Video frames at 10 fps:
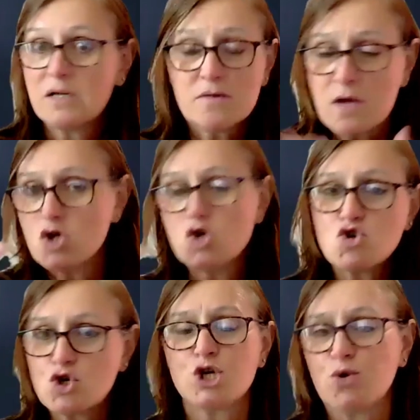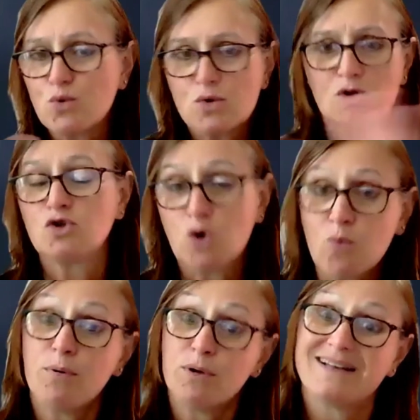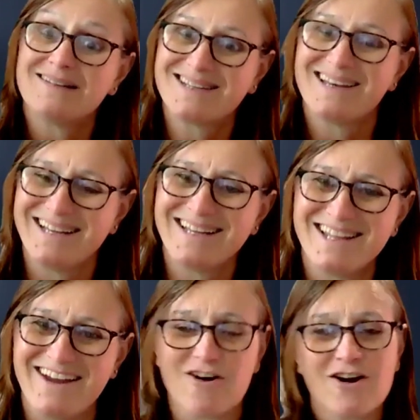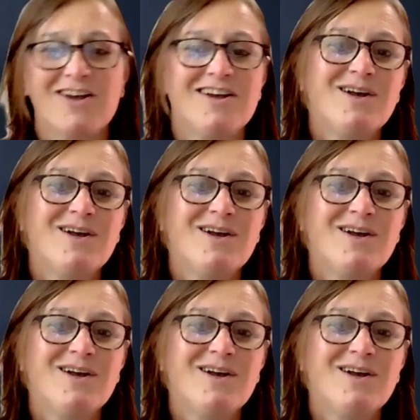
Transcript: Then, don't put that skill in there.